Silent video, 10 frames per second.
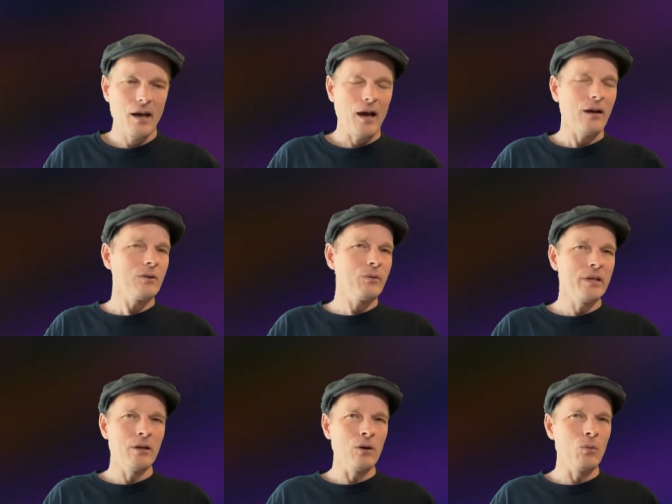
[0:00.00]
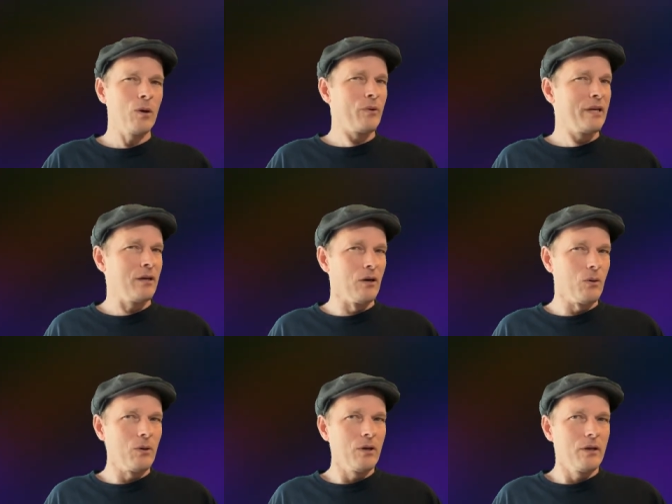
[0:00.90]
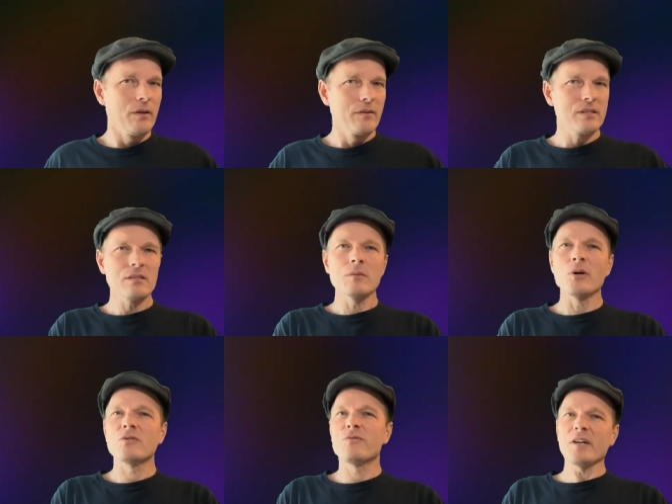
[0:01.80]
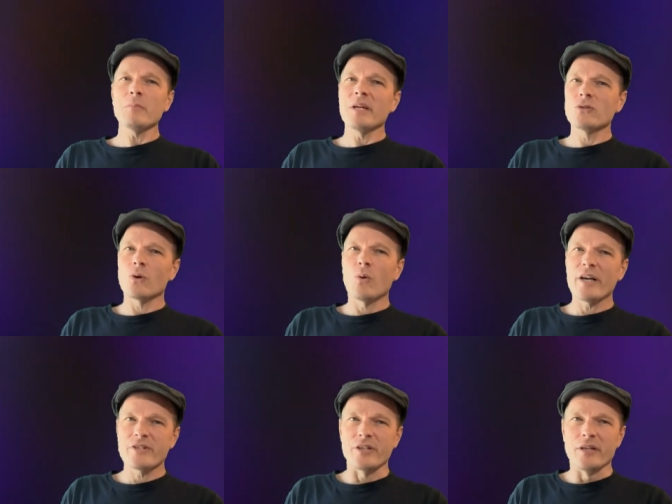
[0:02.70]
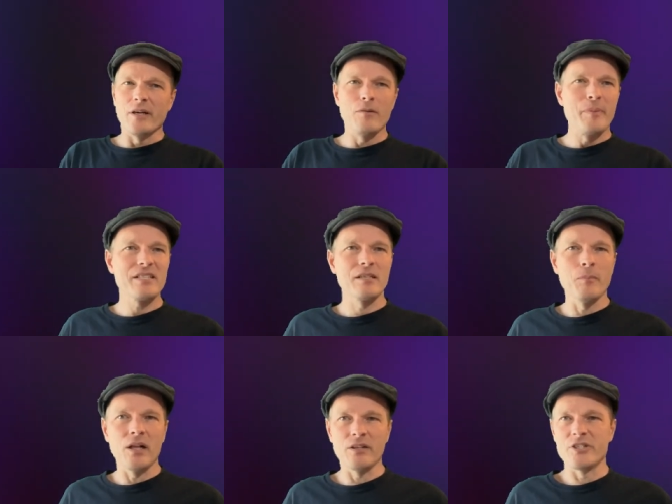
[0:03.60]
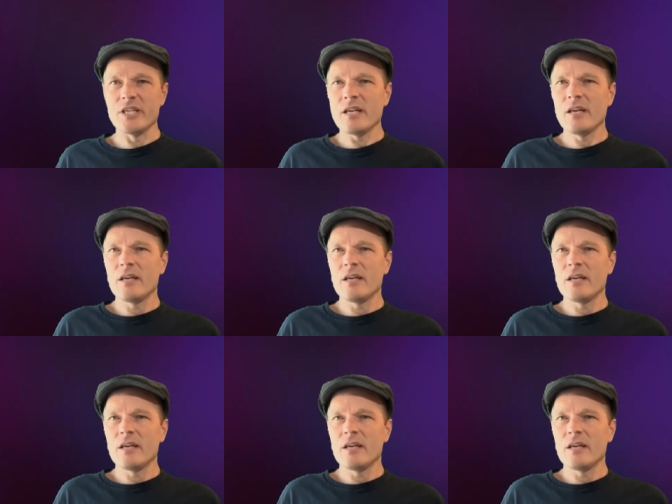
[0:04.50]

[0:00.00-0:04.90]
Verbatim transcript: How do we know what we know? This is the most fundamental question of epistemology.